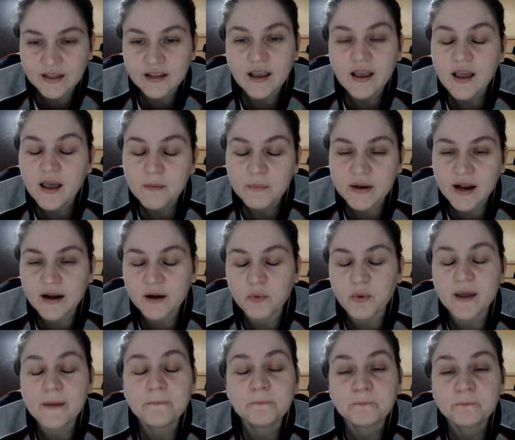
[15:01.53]
But
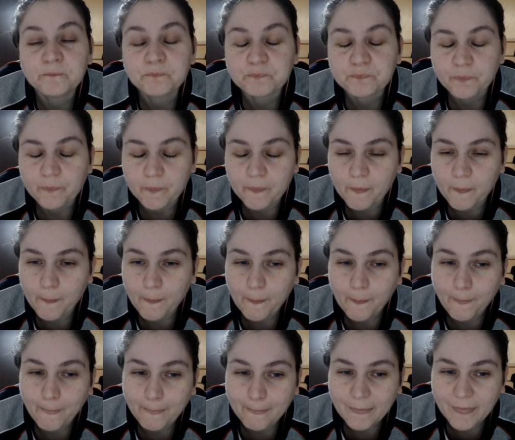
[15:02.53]
anyway,
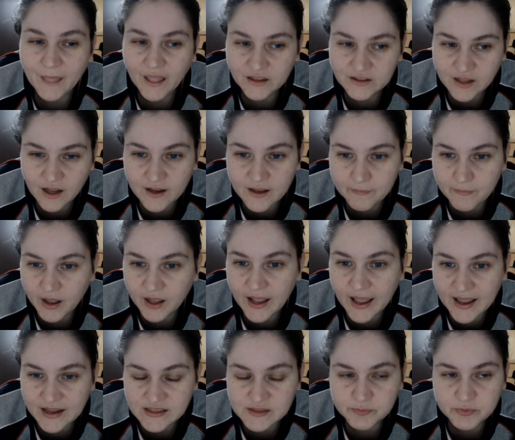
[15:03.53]
talking about
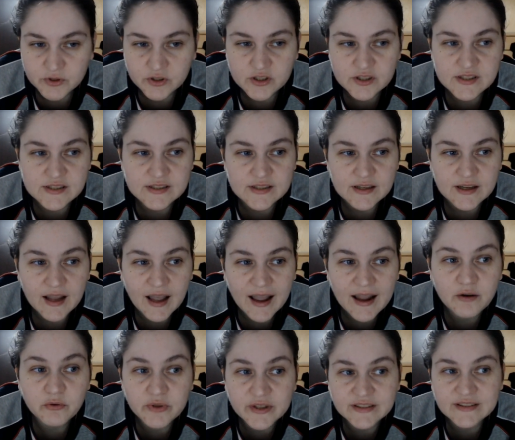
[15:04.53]
experts, I
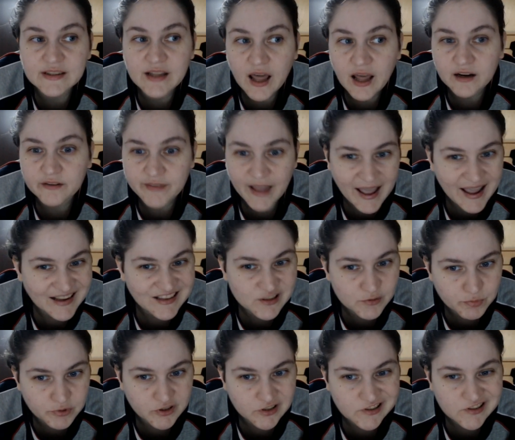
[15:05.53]
read a lot of
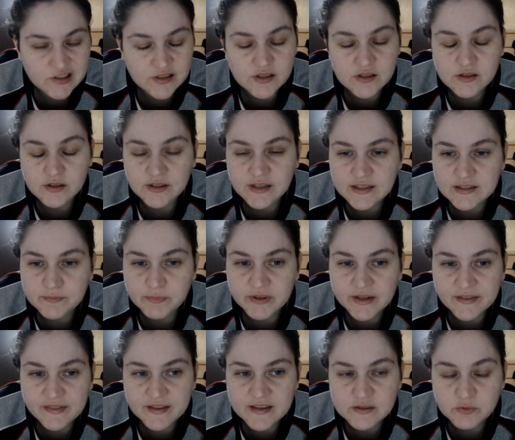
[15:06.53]
experts, so let's put it
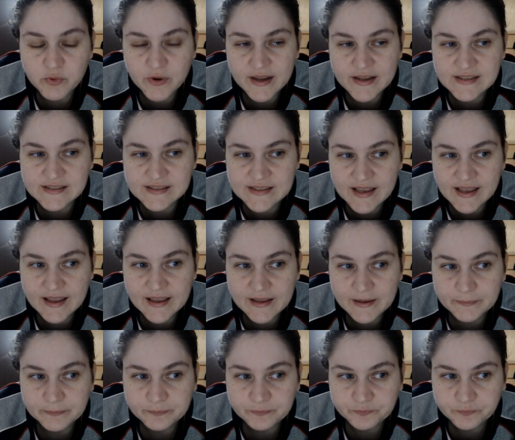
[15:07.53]
this way,
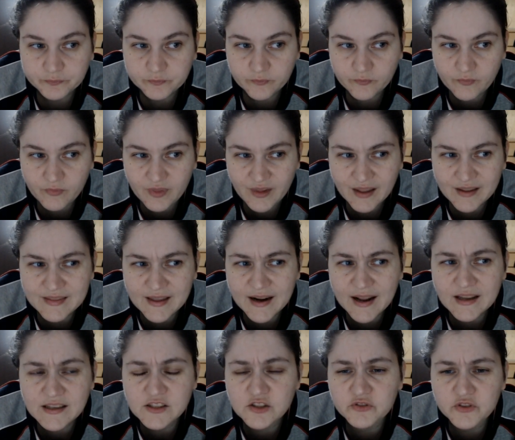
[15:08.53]
say that
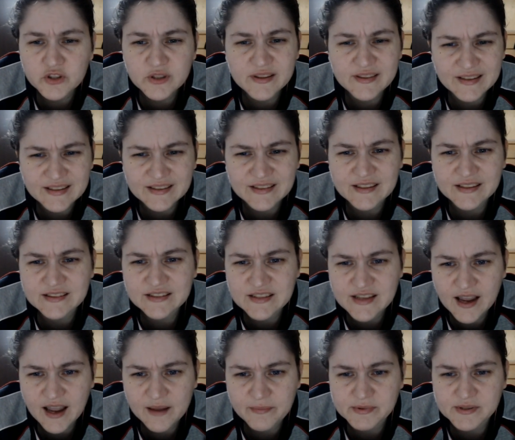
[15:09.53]
extrovert thinking
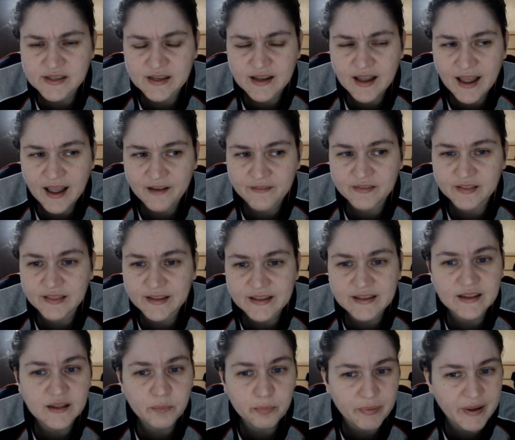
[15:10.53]
types have
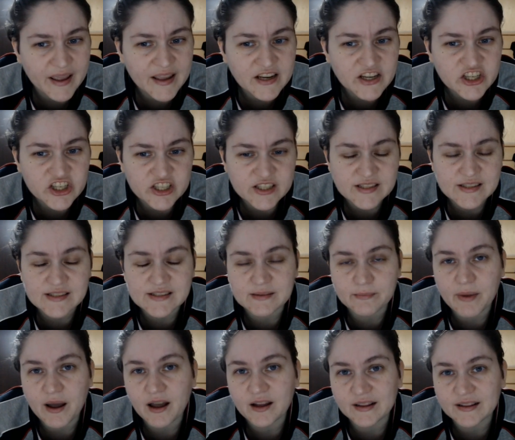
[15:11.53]
little patience
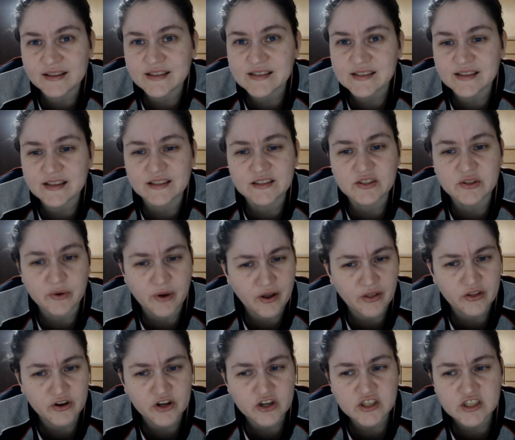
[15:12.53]
about listening to
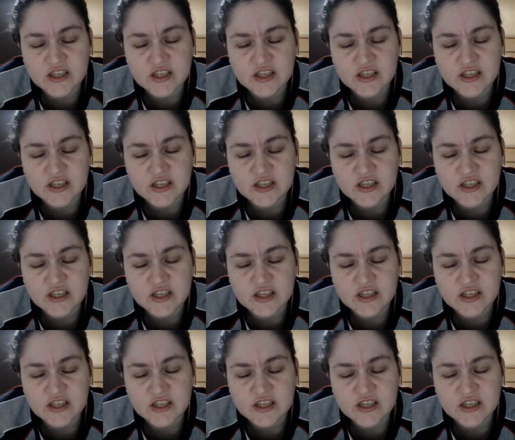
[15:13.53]
others.